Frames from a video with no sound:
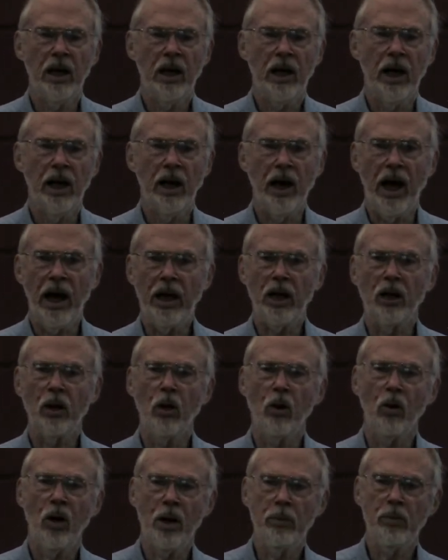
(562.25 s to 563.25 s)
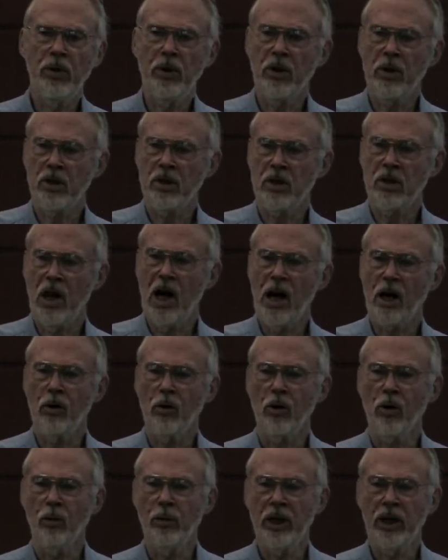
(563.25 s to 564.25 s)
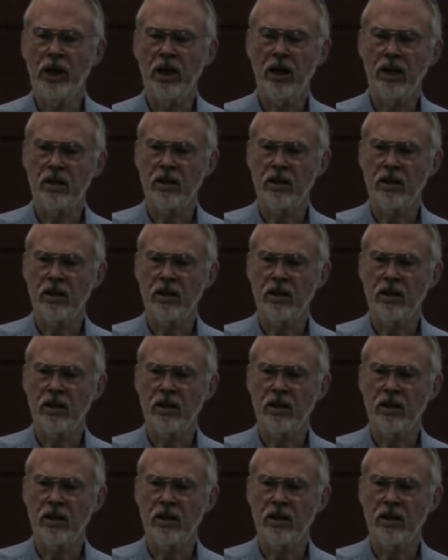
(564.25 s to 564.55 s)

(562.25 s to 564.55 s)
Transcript: And I could go up into the stock room and get a